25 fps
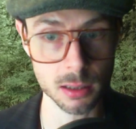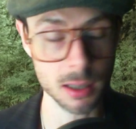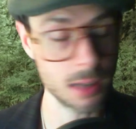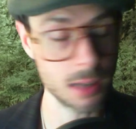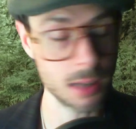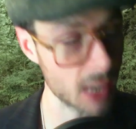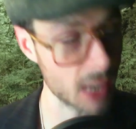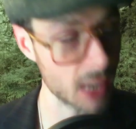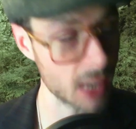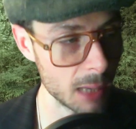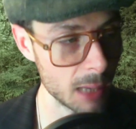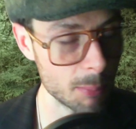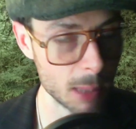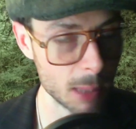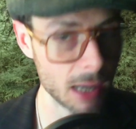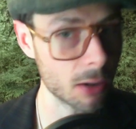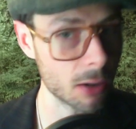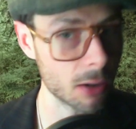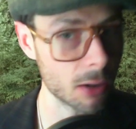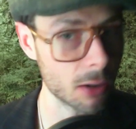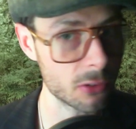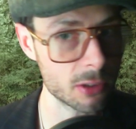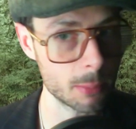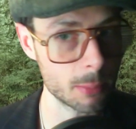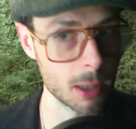It's getting
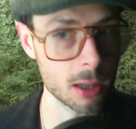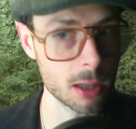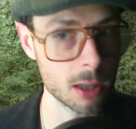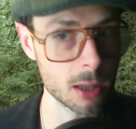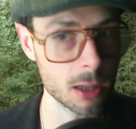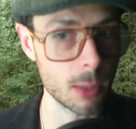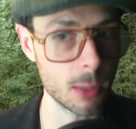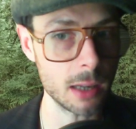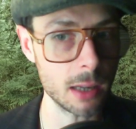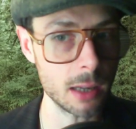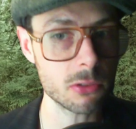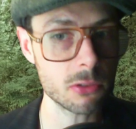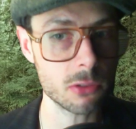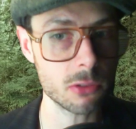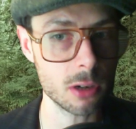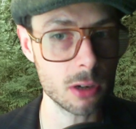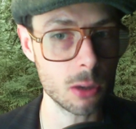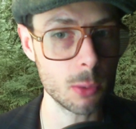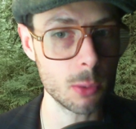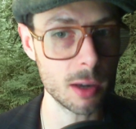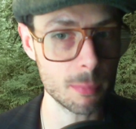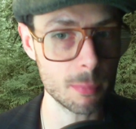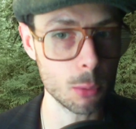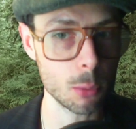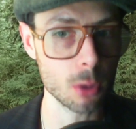better in some other ways.
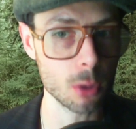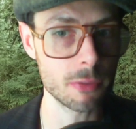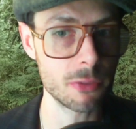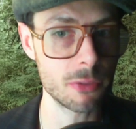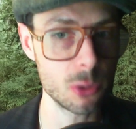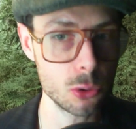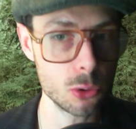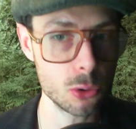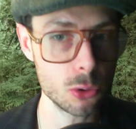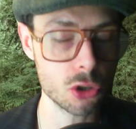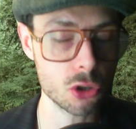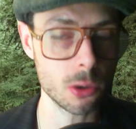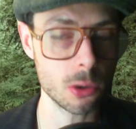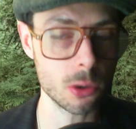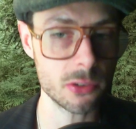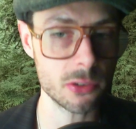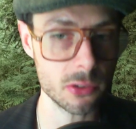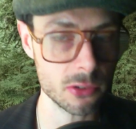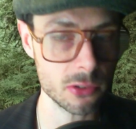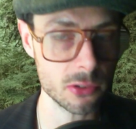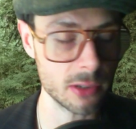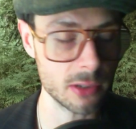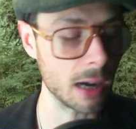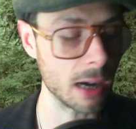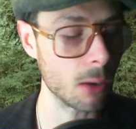We have more food
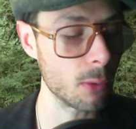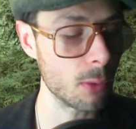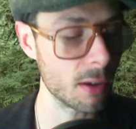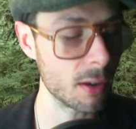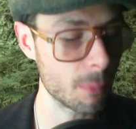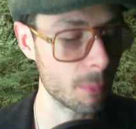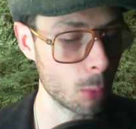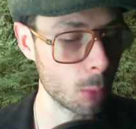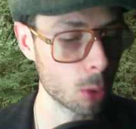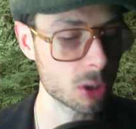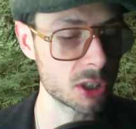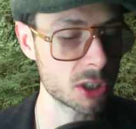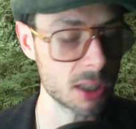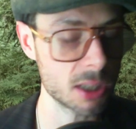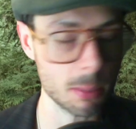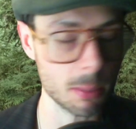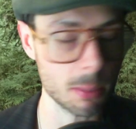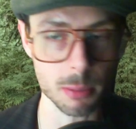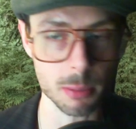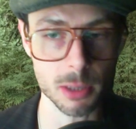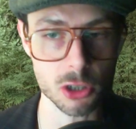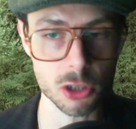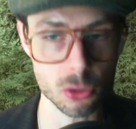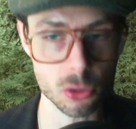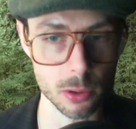choices now, we have more
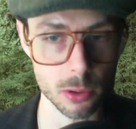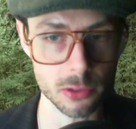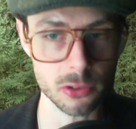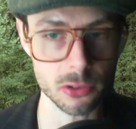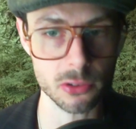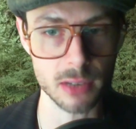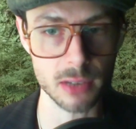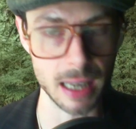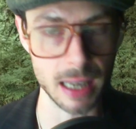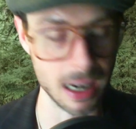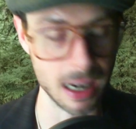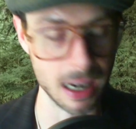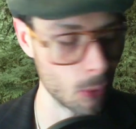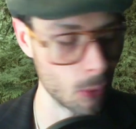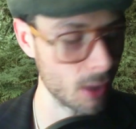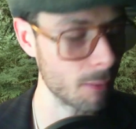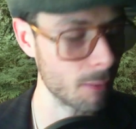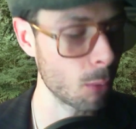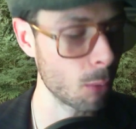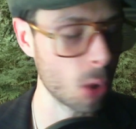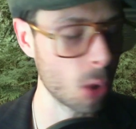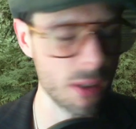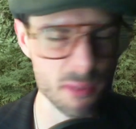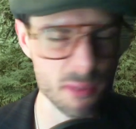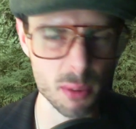supplement choices now, we have
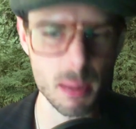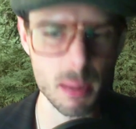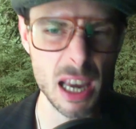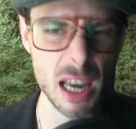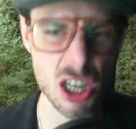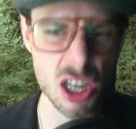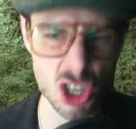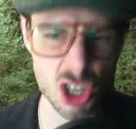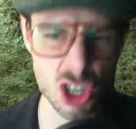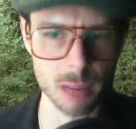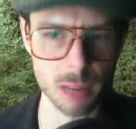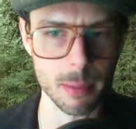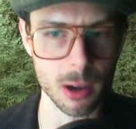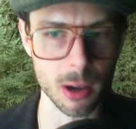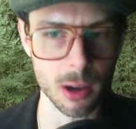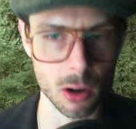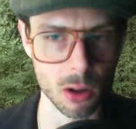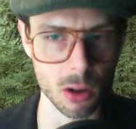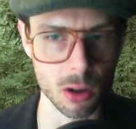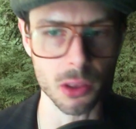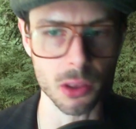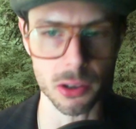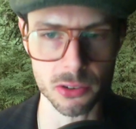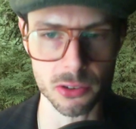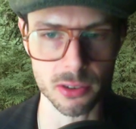more information about
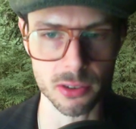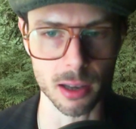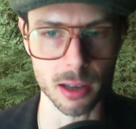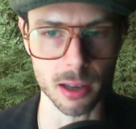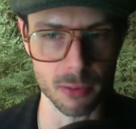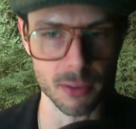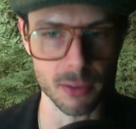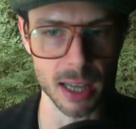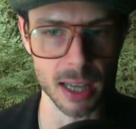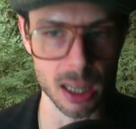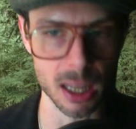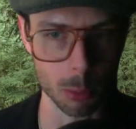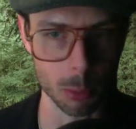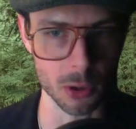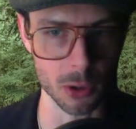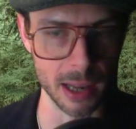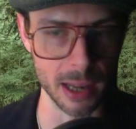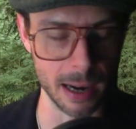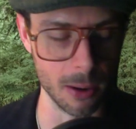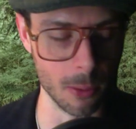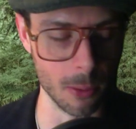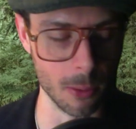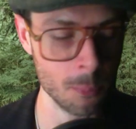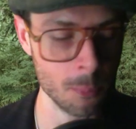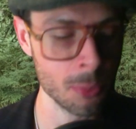all this stuff available
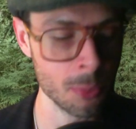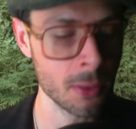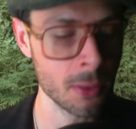now,